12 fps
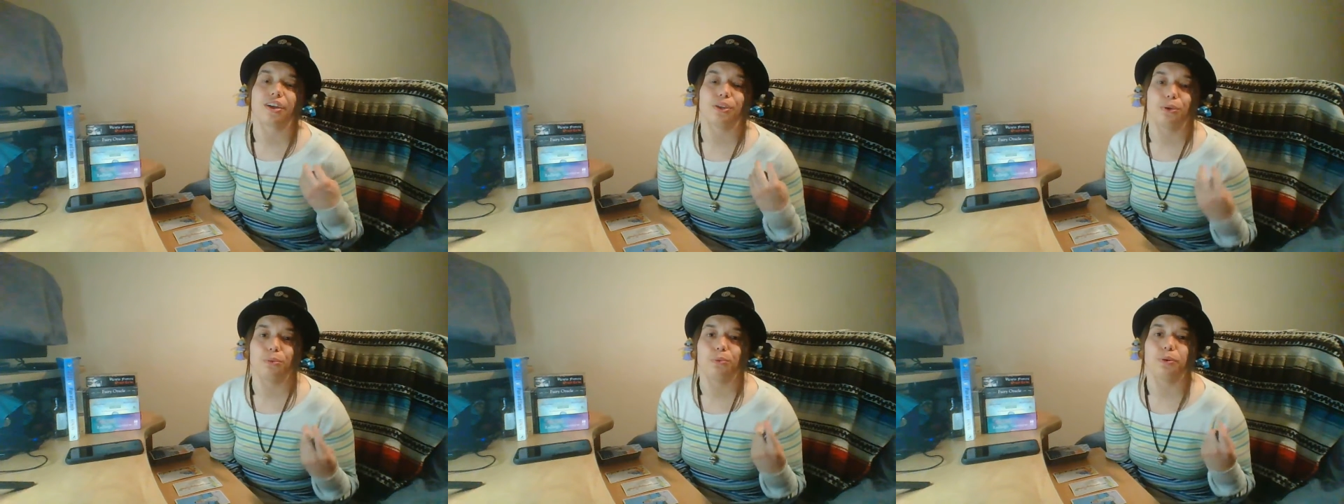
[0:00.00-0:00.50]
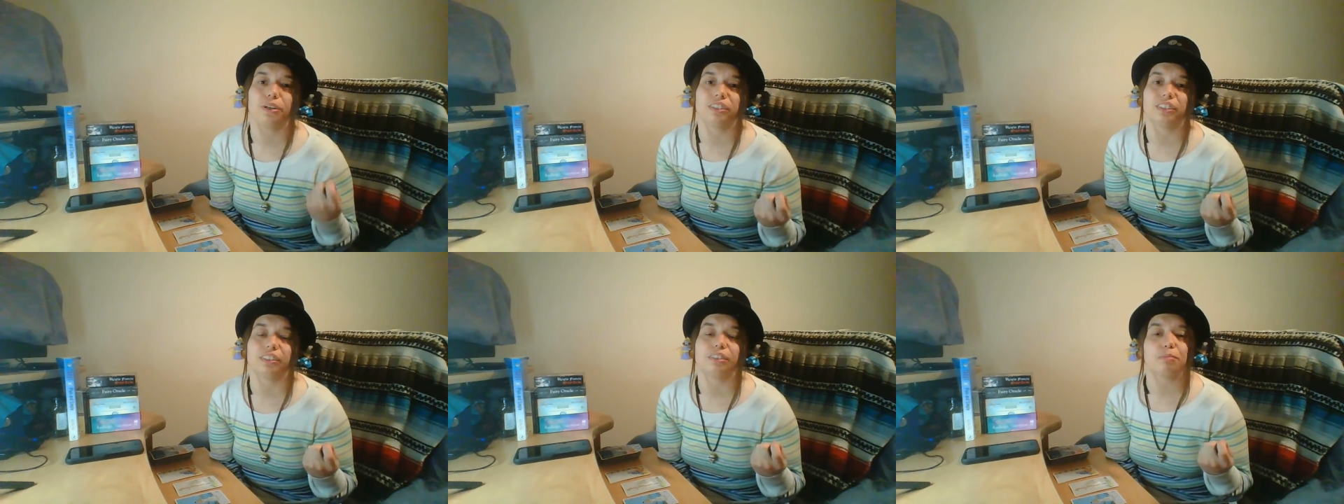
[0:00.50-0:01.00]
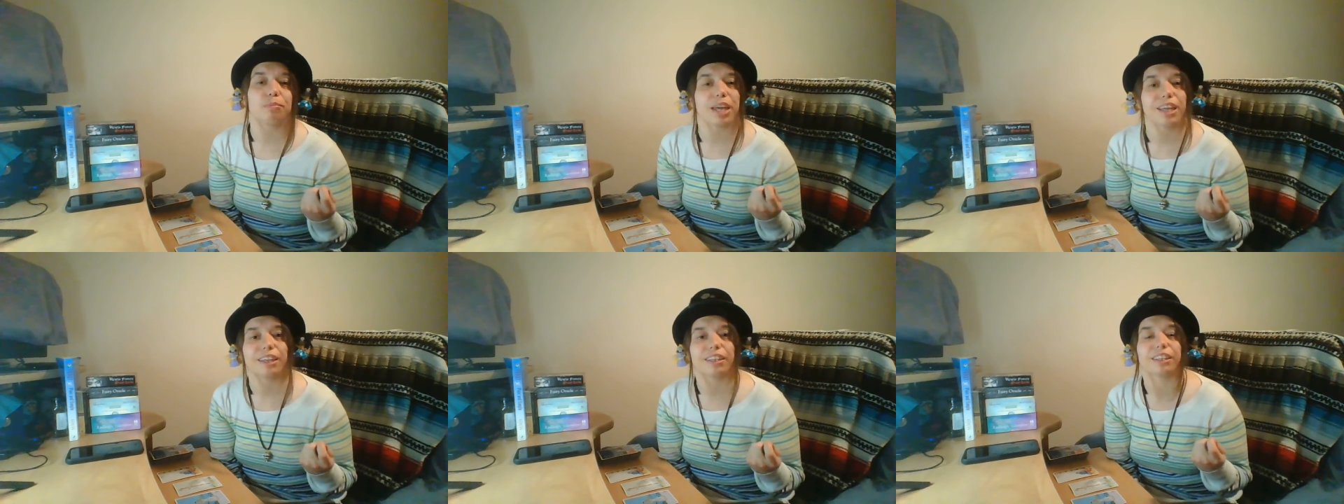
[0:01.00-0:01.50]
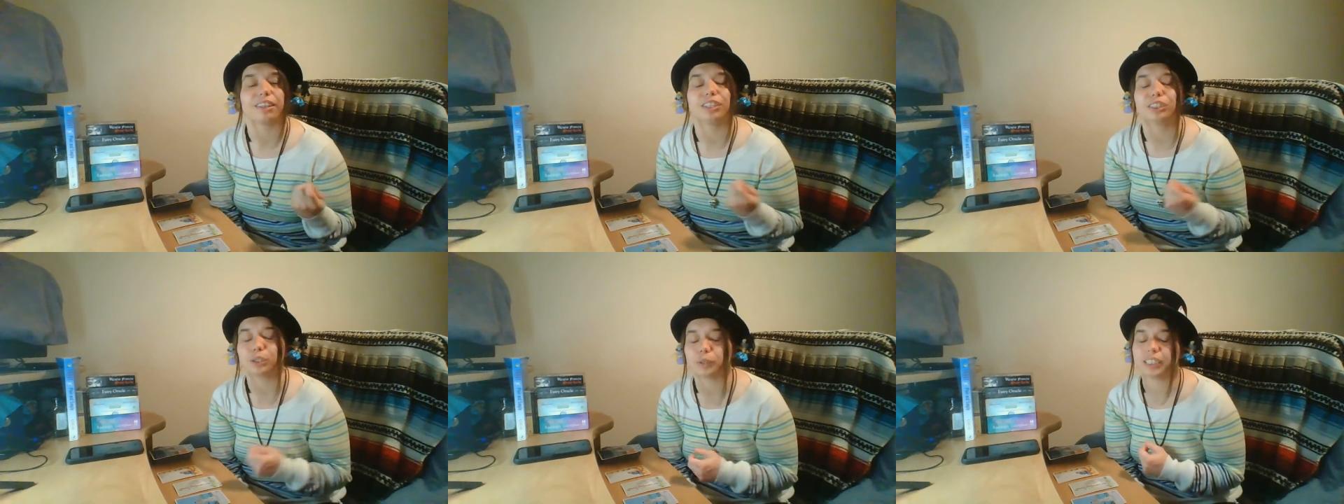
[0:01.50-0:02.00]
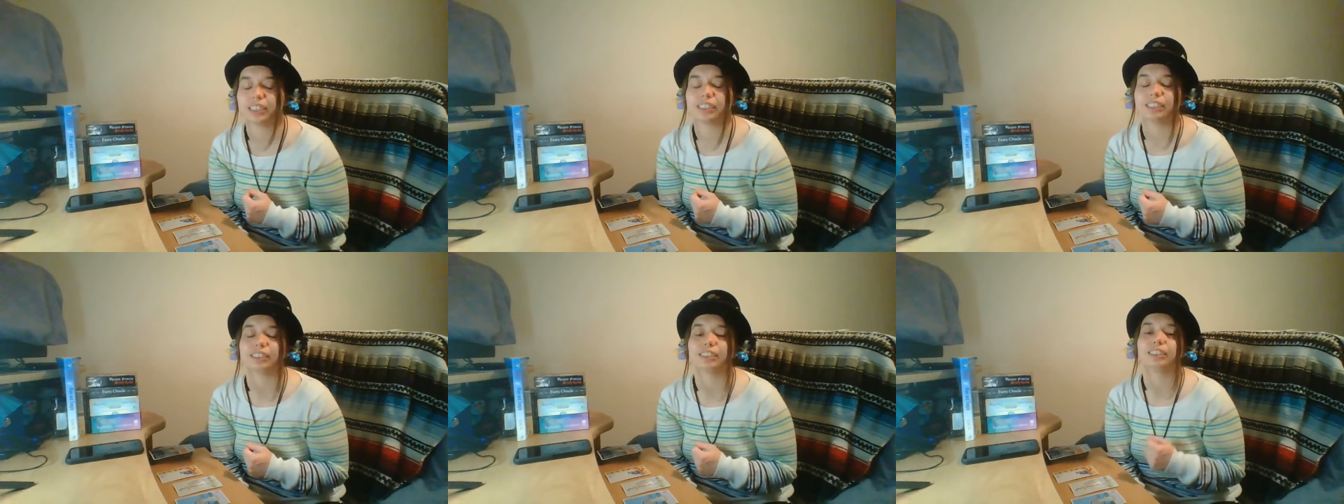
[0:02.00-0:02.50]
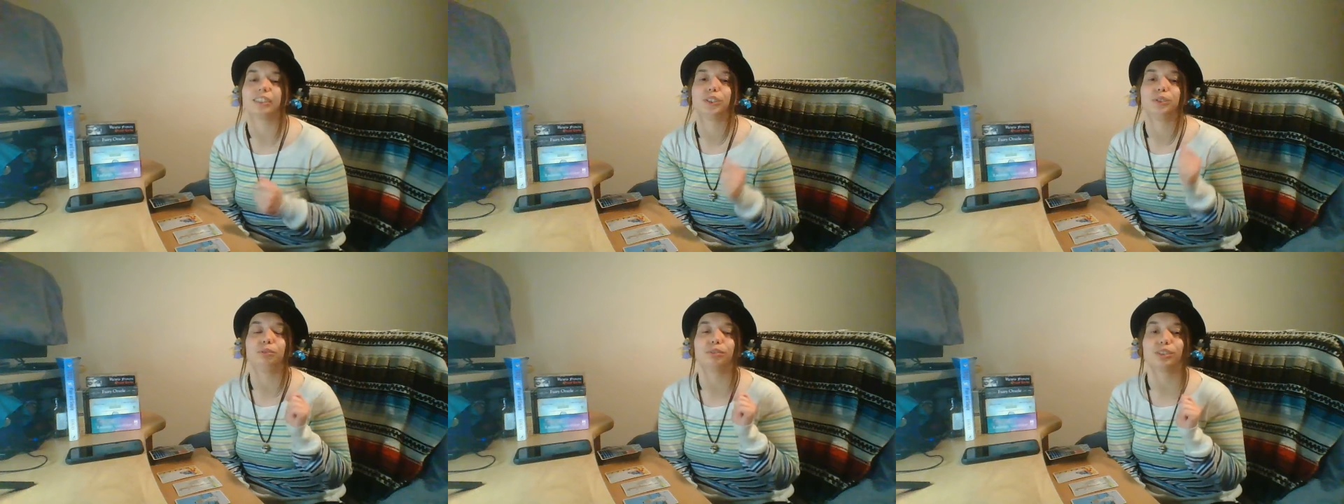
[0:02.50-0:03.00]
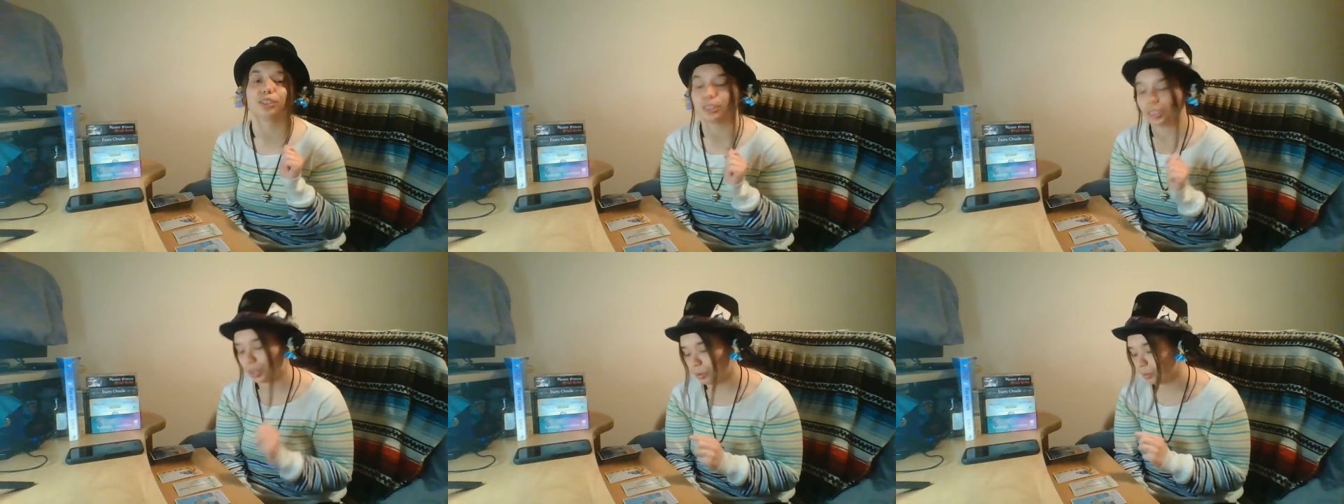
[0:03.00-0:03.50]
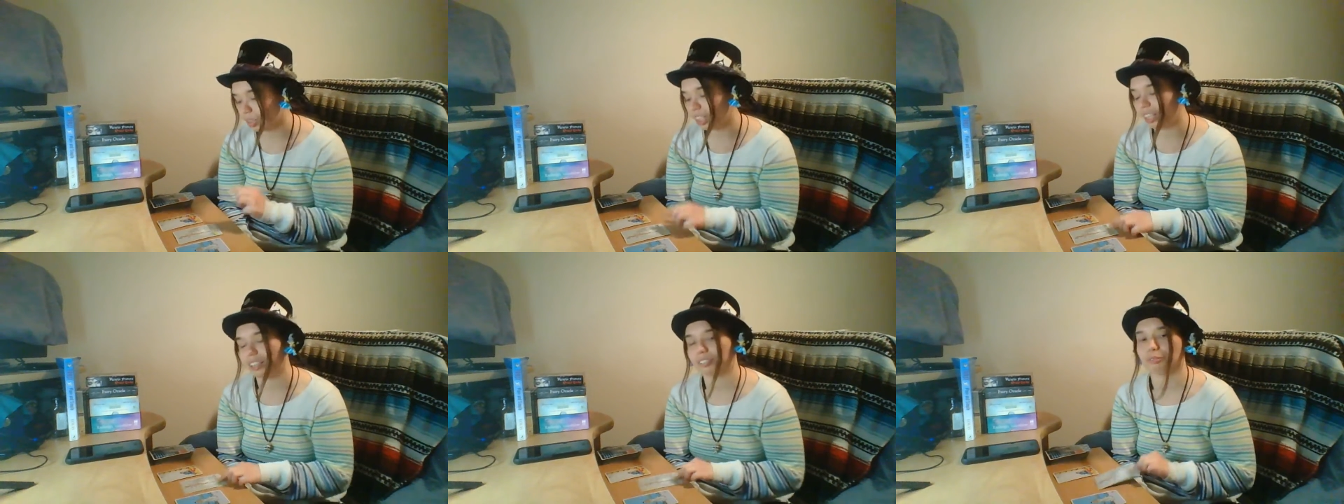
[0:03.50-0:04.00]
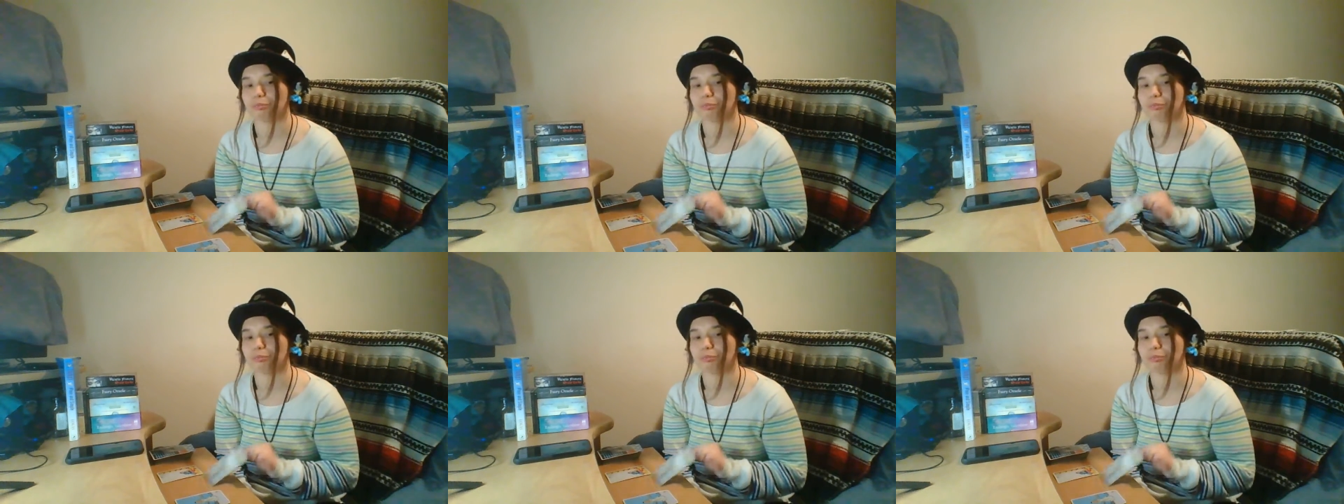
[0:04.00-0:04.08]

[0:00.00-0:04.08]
you will make the choices to slowly